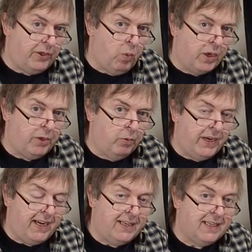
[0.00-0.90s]
what you
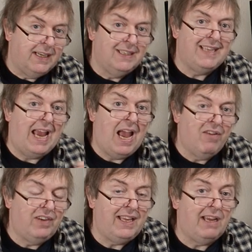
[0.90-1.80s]
read is
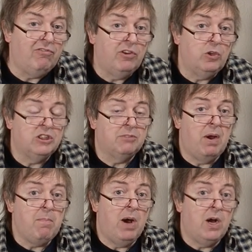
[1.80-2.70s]
heavily influenced
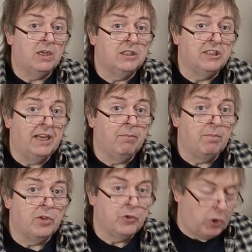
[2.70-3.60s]
by marketing.
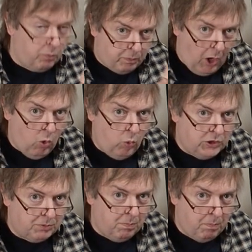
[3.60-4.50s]
So
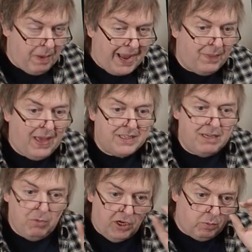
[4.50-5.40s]
always bear that
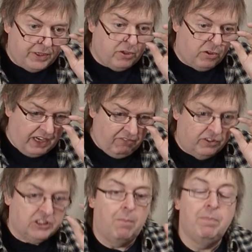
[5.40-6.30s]
in mind when you're looking
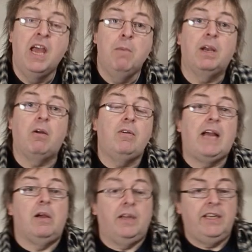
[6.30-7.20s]
for something. But
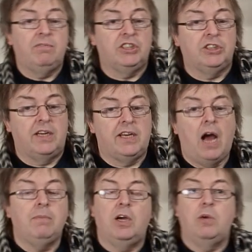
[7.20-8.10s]
okay, you've decided,
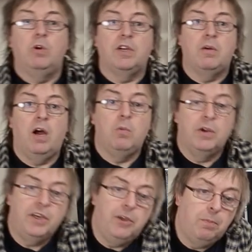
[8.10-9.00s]
I
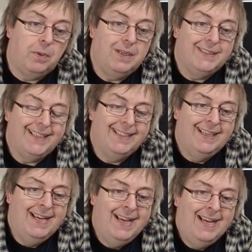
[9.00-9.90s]
want a new printer.
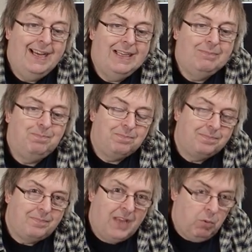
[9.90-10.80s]

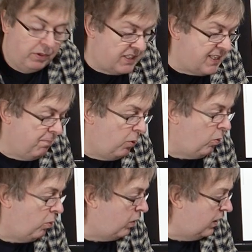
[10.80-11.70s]
Well, the
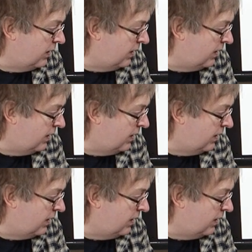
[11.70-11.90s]
simple